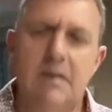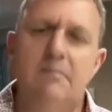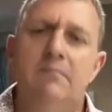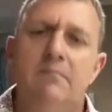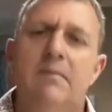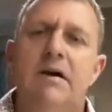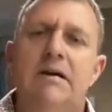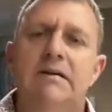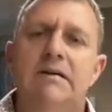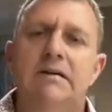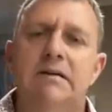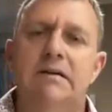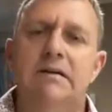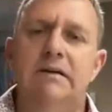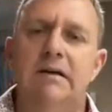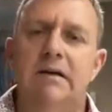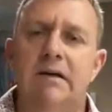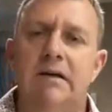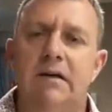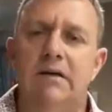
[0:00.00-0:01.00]
but
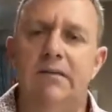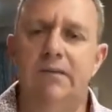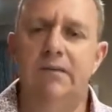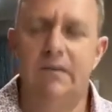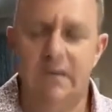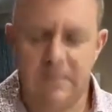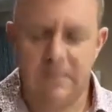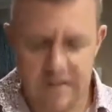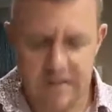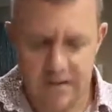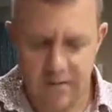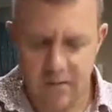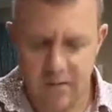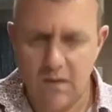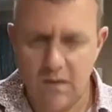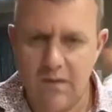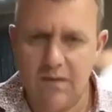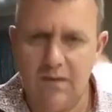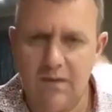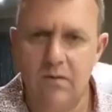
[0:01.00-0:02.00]
that's how the
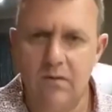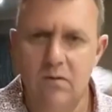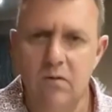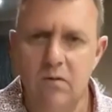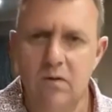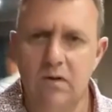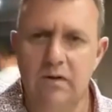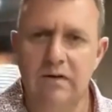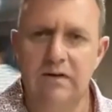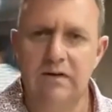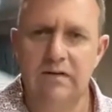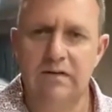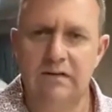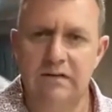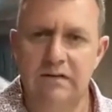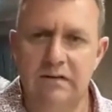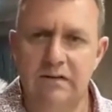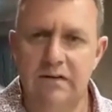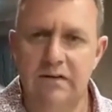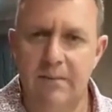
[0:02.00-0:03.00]
way that the world
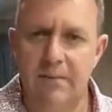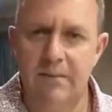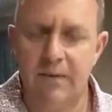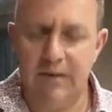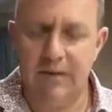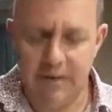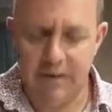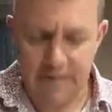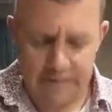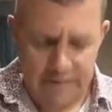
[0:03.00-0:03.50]
is happening.